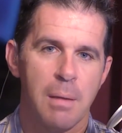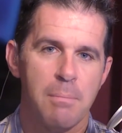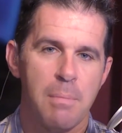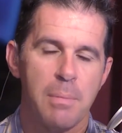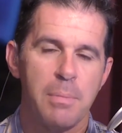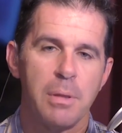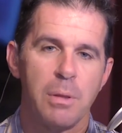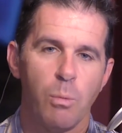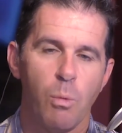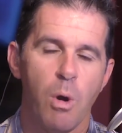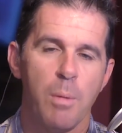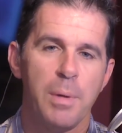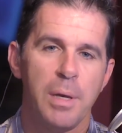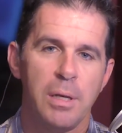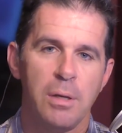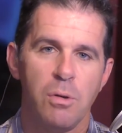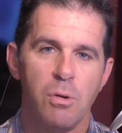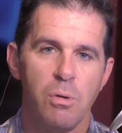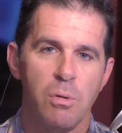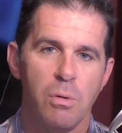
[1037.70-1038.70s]
Remember the
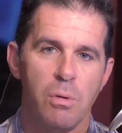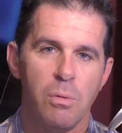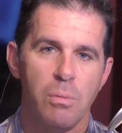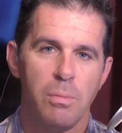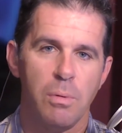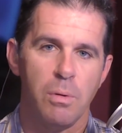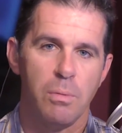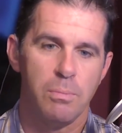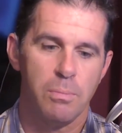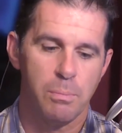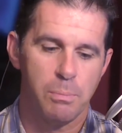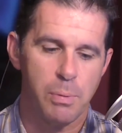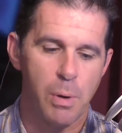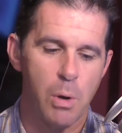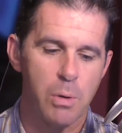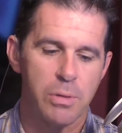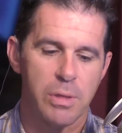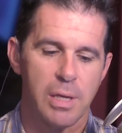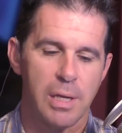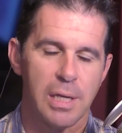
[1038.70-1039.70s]
woman who
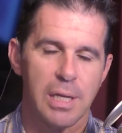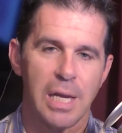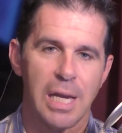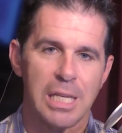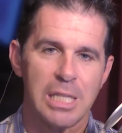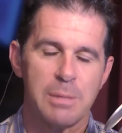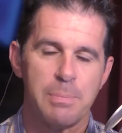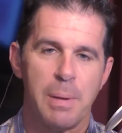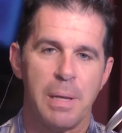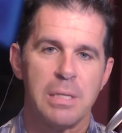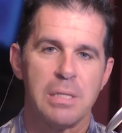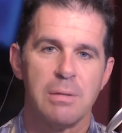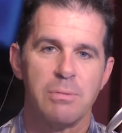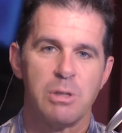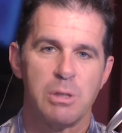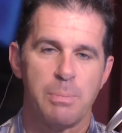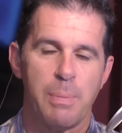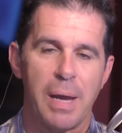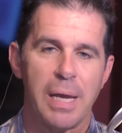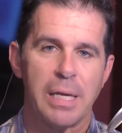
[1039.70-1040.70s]
broke the expensive
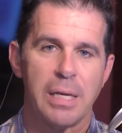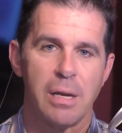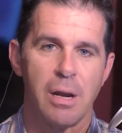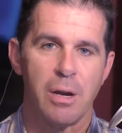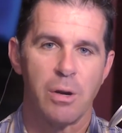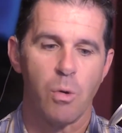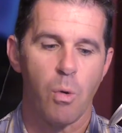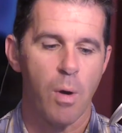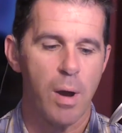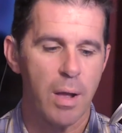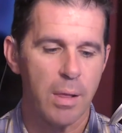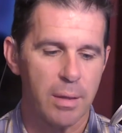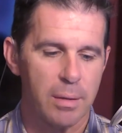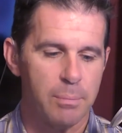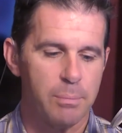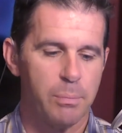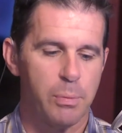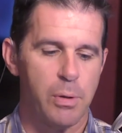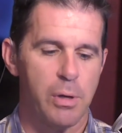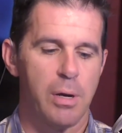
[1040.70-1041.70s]
spikenard oil
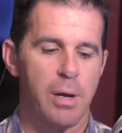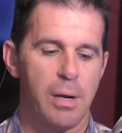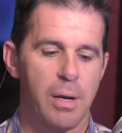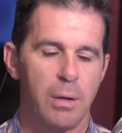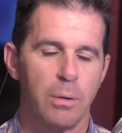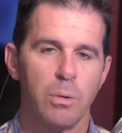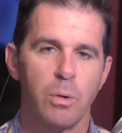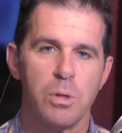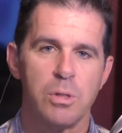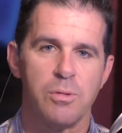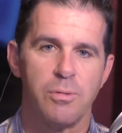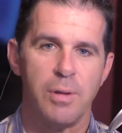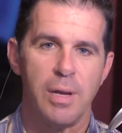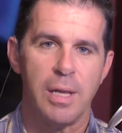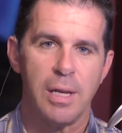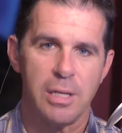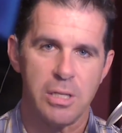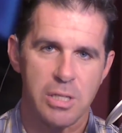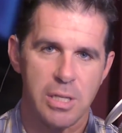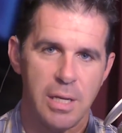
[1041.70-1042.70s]
and put it on our Lord's
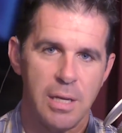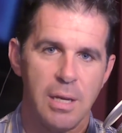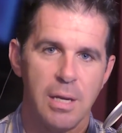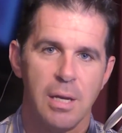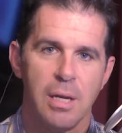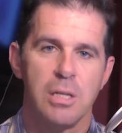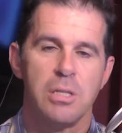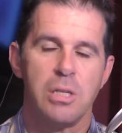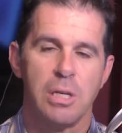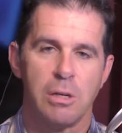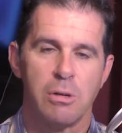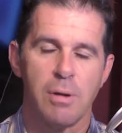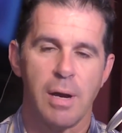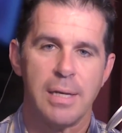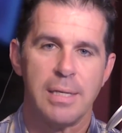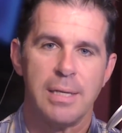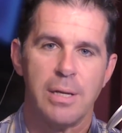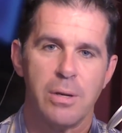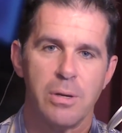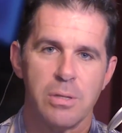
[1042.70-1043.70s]
feet, and she
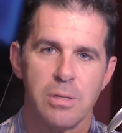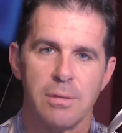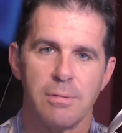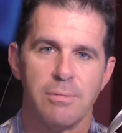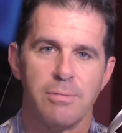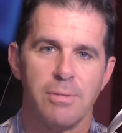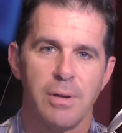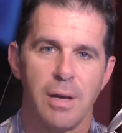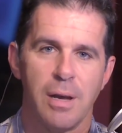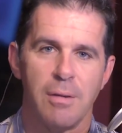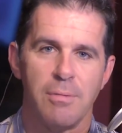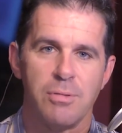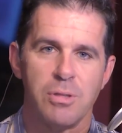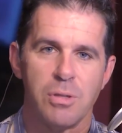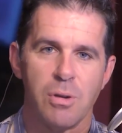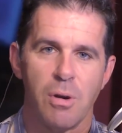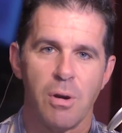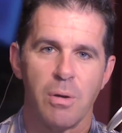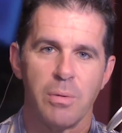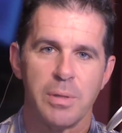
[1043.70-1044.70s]
cried tears of
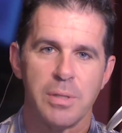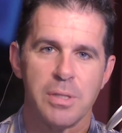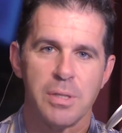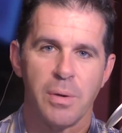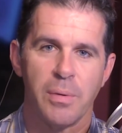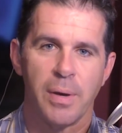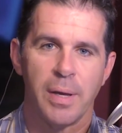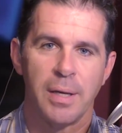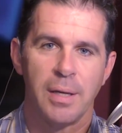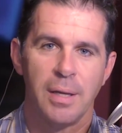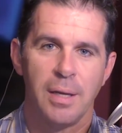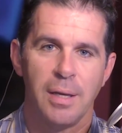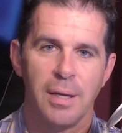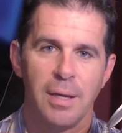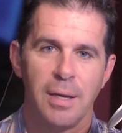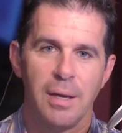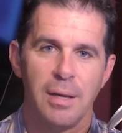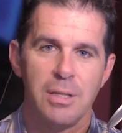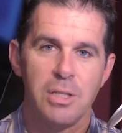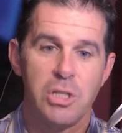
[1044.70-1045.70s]
sorrow and so on?
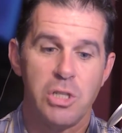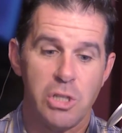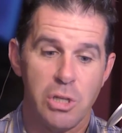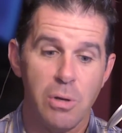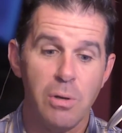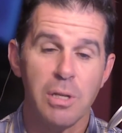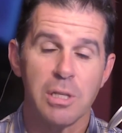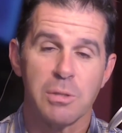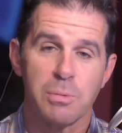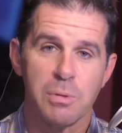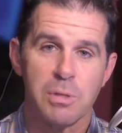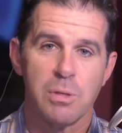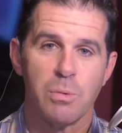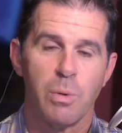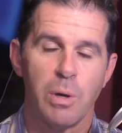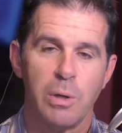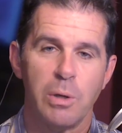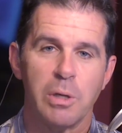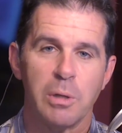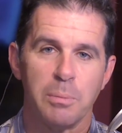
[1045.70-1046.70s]
Judas was the
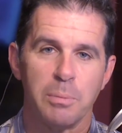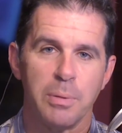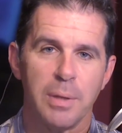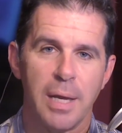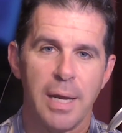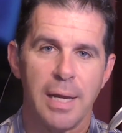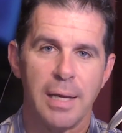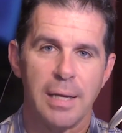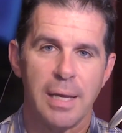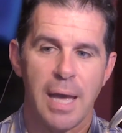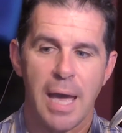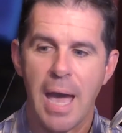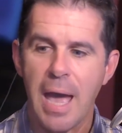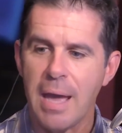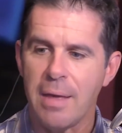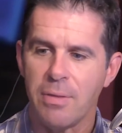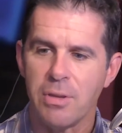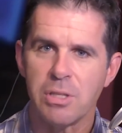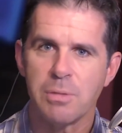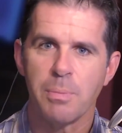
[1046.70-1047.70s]
one who complained,
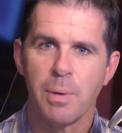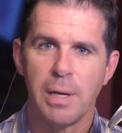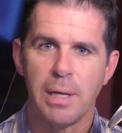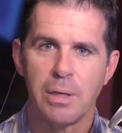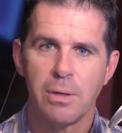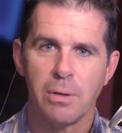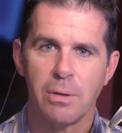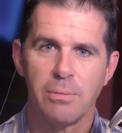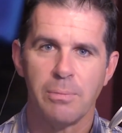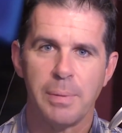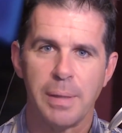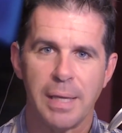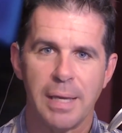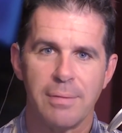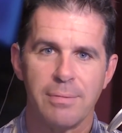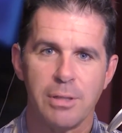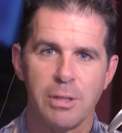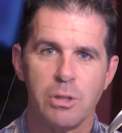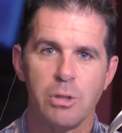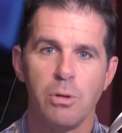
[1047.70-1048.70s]
hey, this money could have been
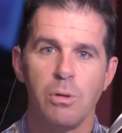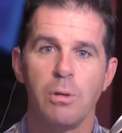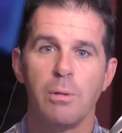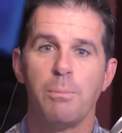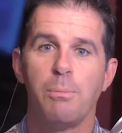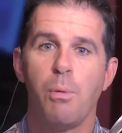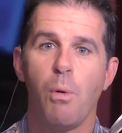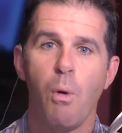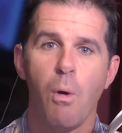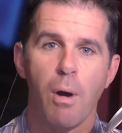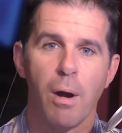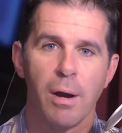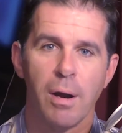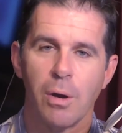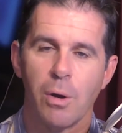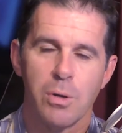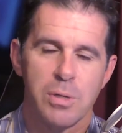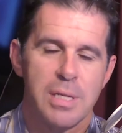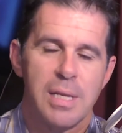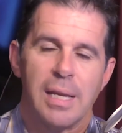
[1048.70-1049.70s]
given to the poor.
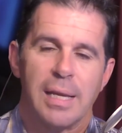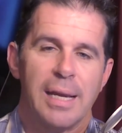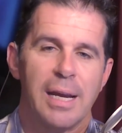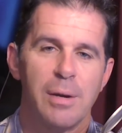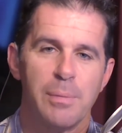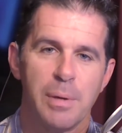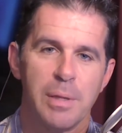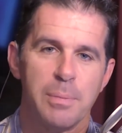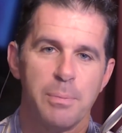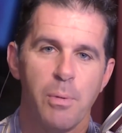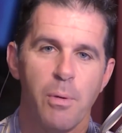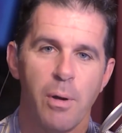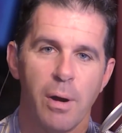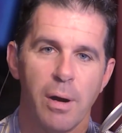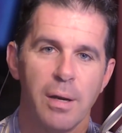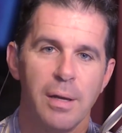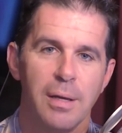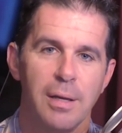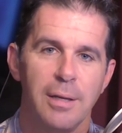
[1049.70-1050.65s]
Of course, he didn't care about the poor.